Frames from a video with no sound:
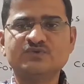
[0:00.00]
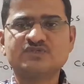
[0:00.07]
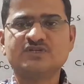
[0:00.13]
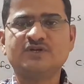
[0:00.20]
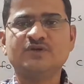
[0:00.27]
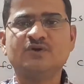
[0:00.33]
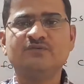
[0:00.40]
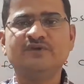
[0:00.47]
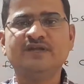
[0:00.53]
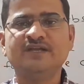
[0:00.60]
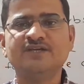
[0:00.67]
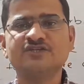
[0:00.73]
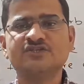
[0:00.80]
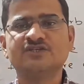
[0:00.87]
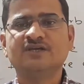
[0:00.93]
study of
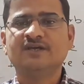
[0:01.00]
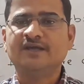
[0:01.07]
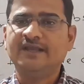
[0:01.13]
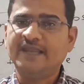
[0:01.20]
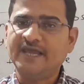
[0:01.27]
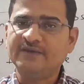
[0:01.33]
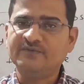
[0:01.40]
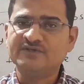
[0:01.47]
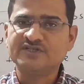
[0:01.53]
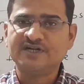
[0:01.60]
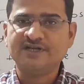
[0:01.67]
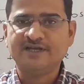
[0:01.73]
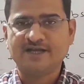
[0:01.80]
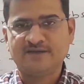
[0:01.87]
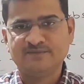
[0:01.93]
English language
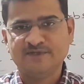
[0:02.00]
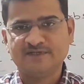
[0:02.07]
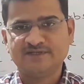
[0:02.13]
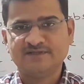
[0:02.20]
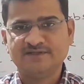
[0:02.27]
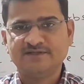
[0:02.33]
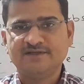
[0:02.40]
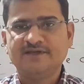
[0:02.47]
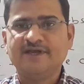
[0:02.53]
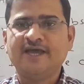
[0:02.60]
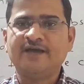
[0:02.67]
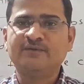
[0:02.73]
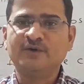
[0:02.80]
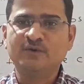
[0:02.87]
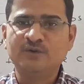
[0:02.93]
and grammar.
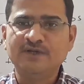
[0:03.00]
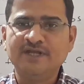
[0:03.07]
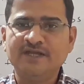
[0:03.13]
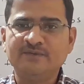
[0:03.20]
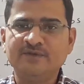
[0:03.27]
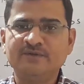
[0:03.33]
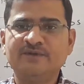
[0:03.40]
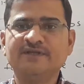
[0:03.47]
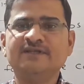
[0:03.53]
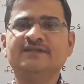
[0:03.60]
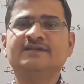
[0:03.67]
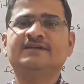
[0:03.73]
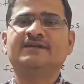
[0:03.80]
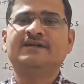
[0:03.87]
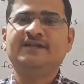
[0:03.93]
Have a good day everyone.
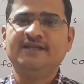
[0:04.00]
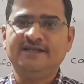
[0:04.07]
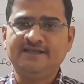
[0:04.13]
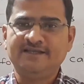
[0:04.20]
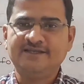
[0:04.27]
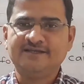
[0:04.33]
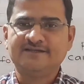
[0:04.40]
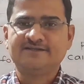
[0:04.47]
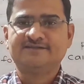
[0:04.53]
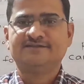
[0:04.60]
Take care.